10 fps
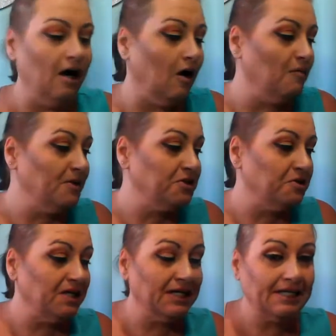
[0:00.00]
All my
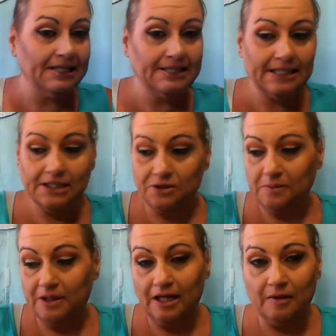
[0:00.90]
jewelry is
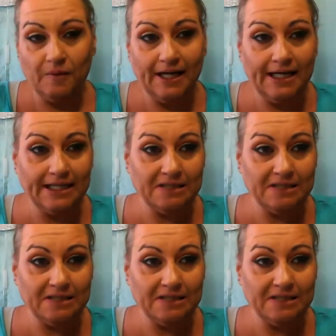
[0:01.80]
extremely lightweight.